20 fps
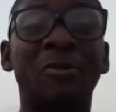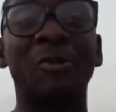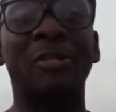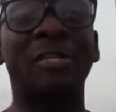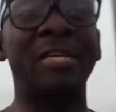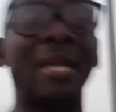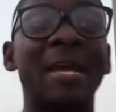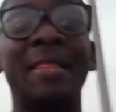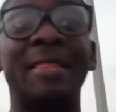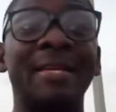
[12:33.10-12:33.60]
to
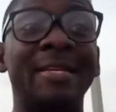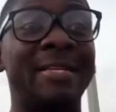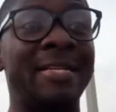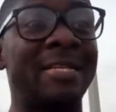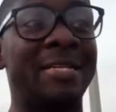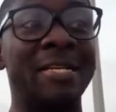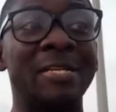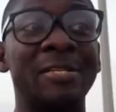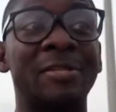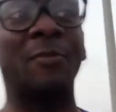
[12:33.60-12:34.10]
share the
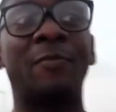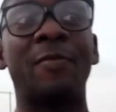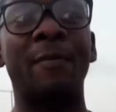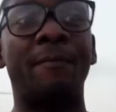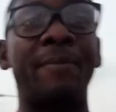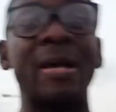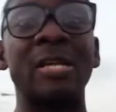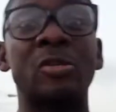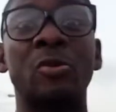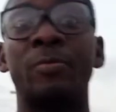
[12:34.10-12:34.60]
details of the
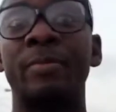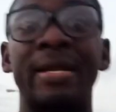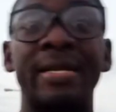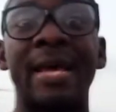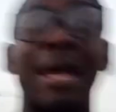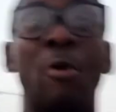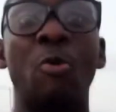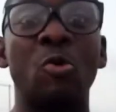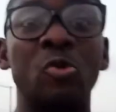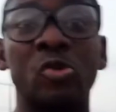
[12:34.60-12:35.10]
person, but
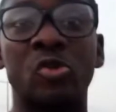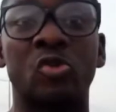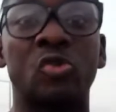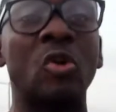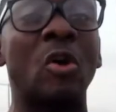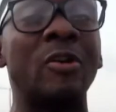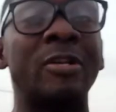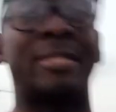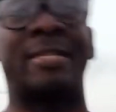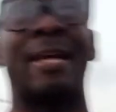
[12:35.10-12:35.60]
I was
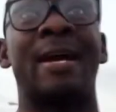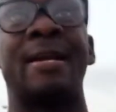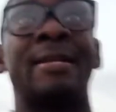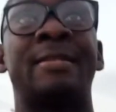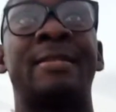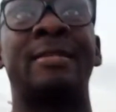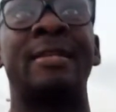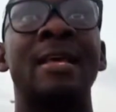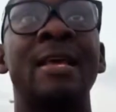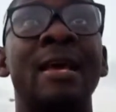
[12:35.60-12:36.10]
so
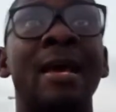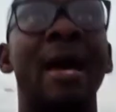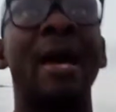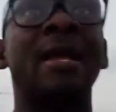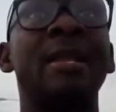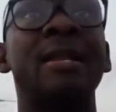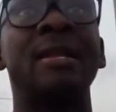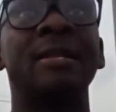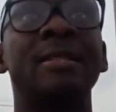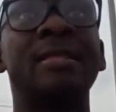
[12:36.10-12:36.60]
touched.
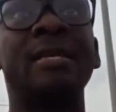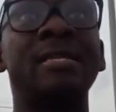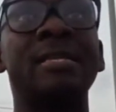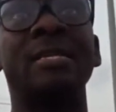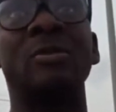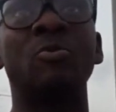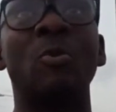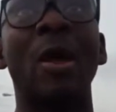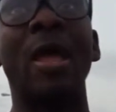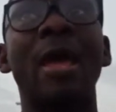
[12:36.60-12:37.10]
And this
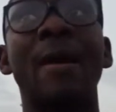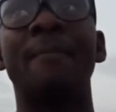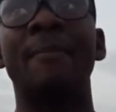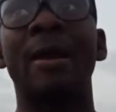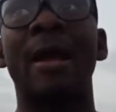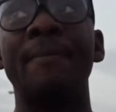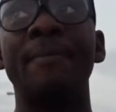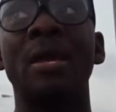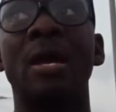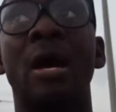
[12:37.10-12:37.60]
is why I'm
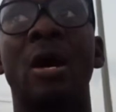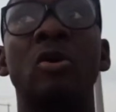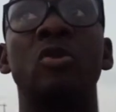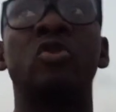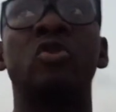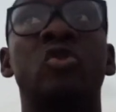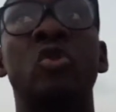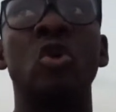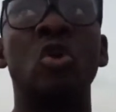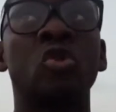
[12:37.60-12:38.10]
coming
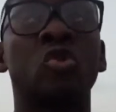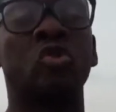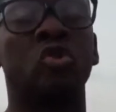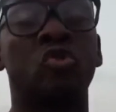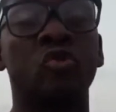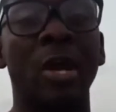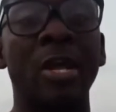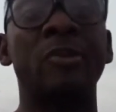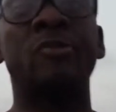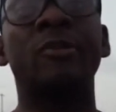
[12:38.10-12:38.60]
out to
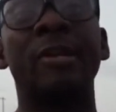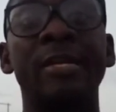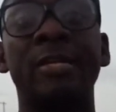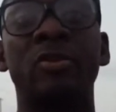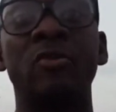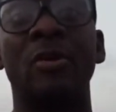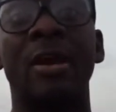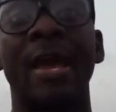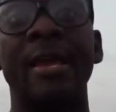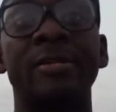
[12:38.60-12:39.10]
try to
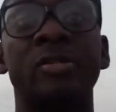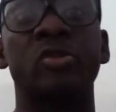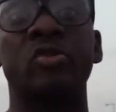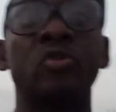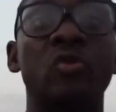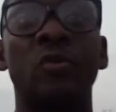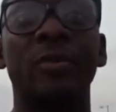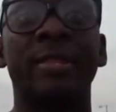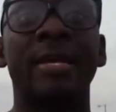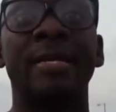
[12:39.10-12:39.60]
let you guys
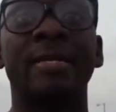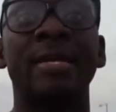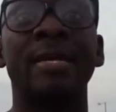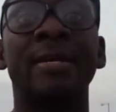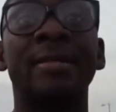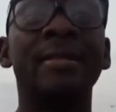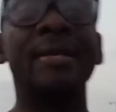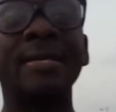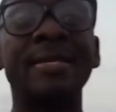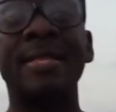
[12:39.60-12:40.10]
know
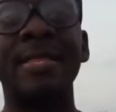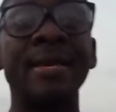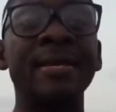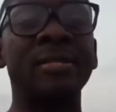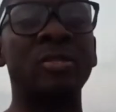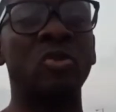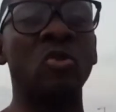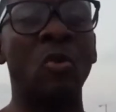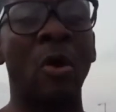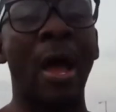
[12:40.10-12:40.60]
that these
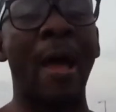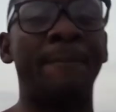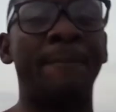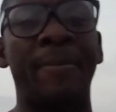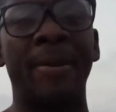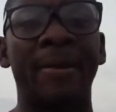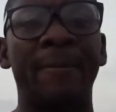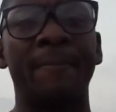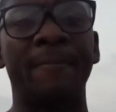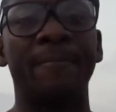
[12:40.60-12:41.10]
things do
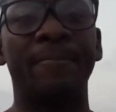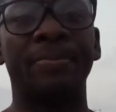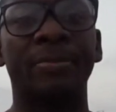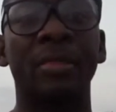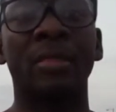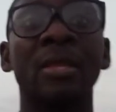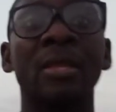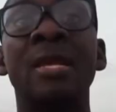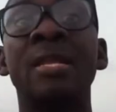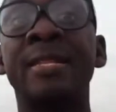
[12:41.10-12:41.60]
happen.
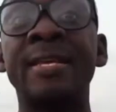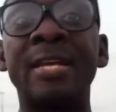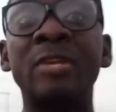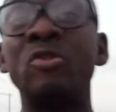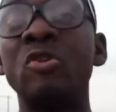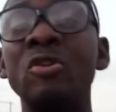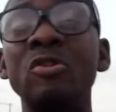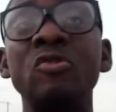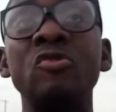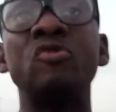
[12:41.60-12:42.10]
They
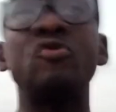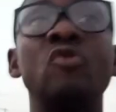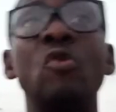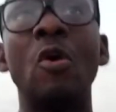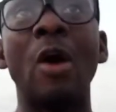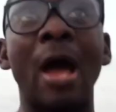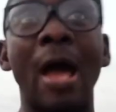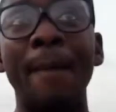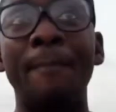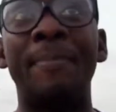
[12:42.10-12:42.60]
don't
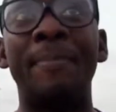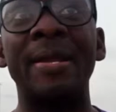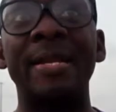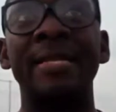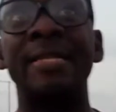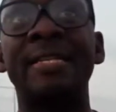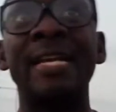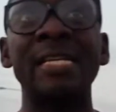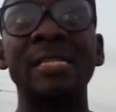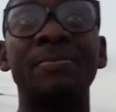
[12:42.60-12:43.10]
do
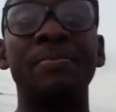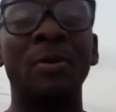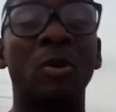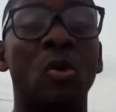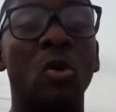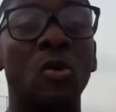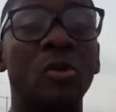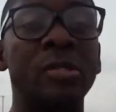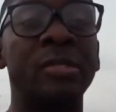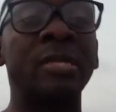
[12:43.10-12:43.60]
happen just
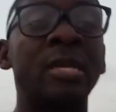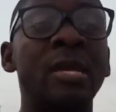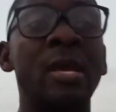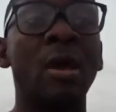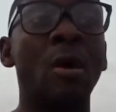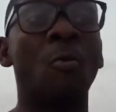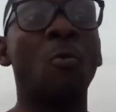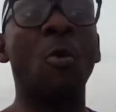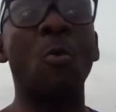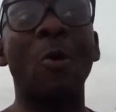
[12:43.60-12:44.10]
because
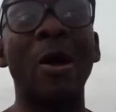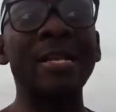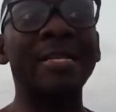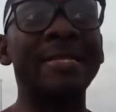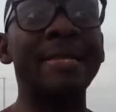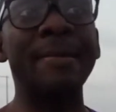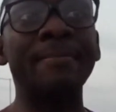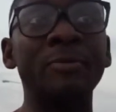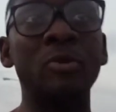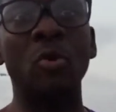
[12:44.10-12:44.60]
we want
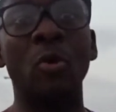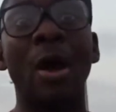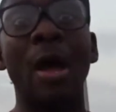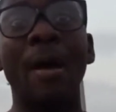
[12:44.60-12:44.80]
them to